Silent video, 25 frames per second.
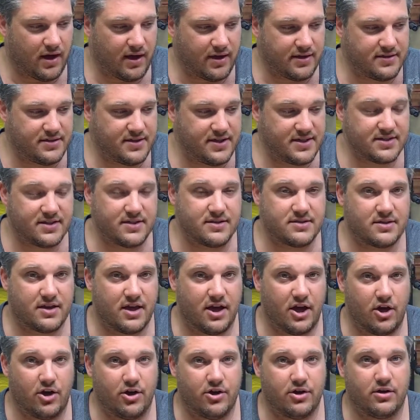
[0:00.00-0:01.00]
Discus
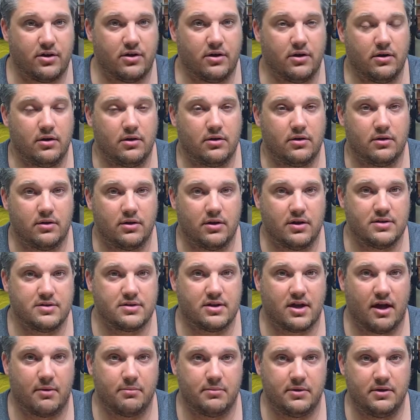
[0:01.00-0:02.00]
carrier is
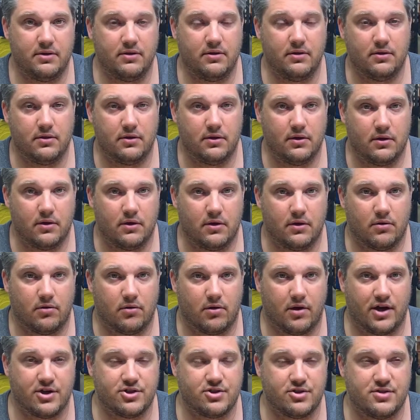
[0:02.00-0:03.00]
coming,
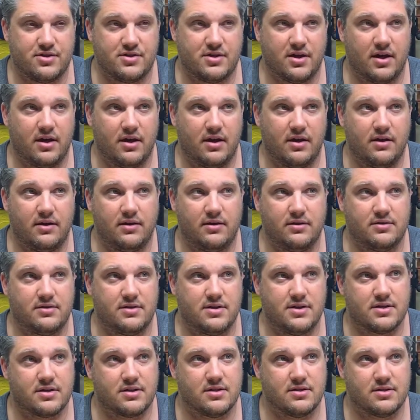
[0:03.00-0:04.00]
or I should say
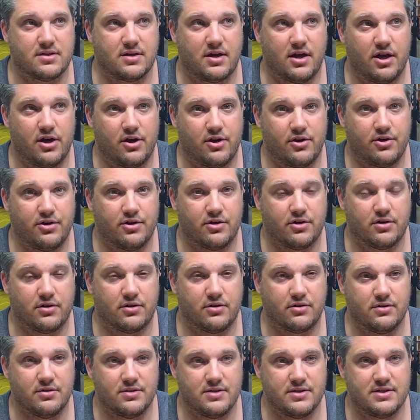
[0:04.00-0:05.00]
discus carrier
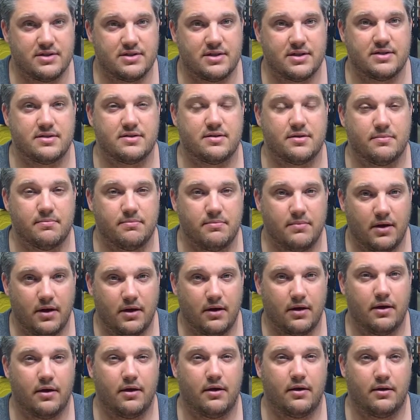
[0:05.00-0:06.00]
system
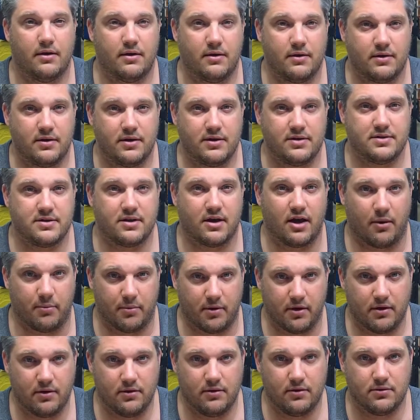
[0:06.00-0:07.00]
is
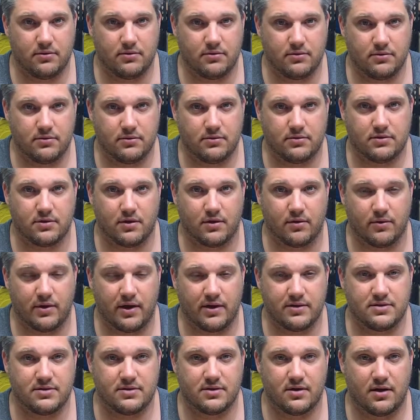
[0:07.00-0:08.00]
coming. So
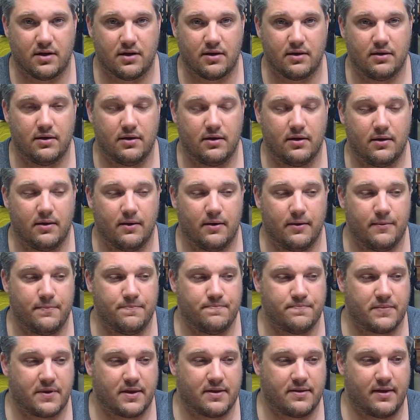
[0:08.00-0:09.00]

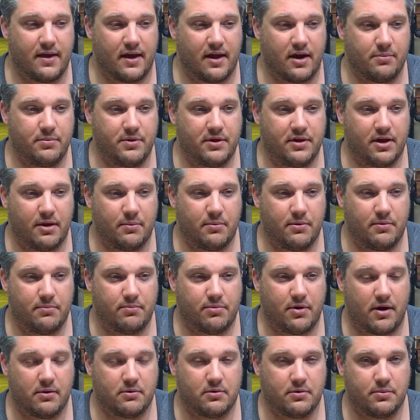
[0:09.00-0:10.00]
that'll be coming
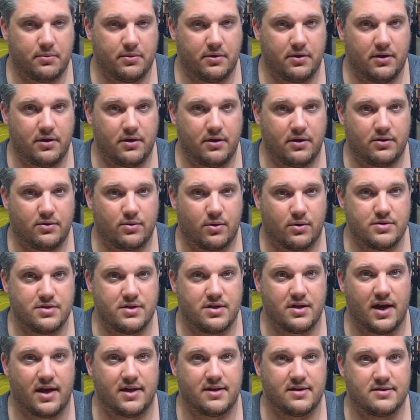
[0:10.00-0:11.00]
probably towards the
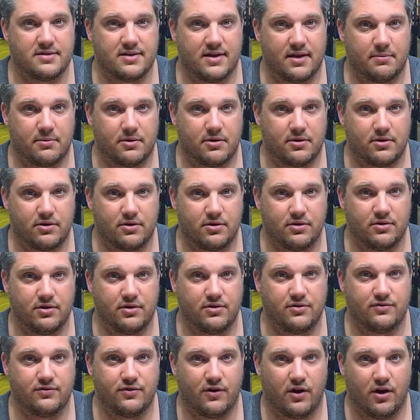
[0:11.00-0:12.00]
end of summer, early
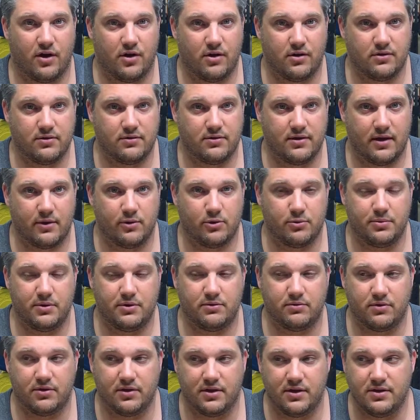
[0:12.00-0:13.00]
fall, that will be
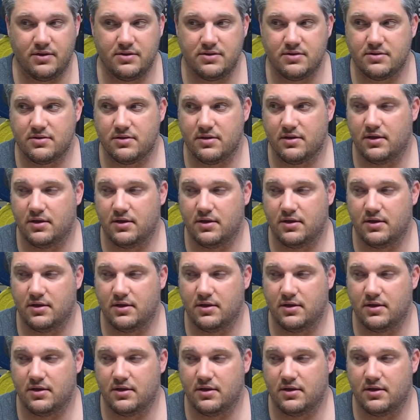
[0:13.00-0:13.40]
released.